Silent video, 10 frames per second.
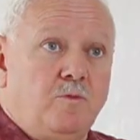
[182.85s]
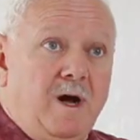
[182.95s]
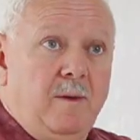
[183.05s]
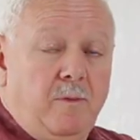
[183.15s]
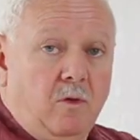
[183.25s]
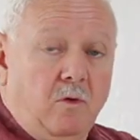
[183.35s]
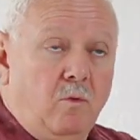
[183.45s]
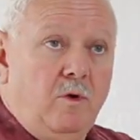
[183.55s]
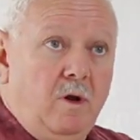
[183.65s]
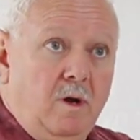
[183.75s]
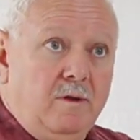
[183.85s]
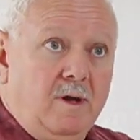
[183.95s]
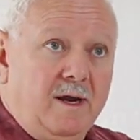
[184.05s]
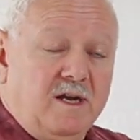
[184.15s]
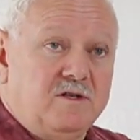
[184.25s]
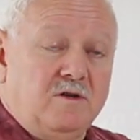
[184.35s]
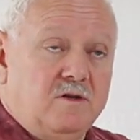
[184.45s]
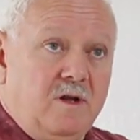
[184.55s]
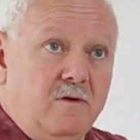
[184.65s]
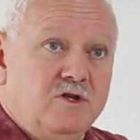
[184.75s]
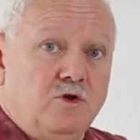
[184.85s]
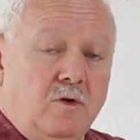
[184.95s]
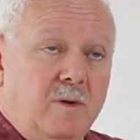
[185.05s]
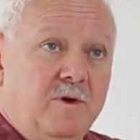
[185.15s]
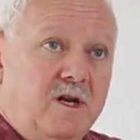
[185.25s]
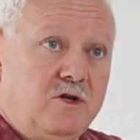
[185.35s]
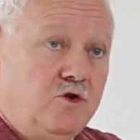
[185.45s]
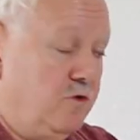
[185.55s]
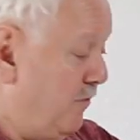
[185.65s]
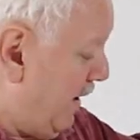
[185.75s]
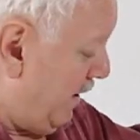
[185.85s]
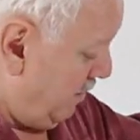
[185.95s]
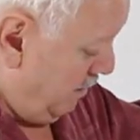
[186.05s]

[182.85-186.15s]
pipe, although I guess there is no limitation to that.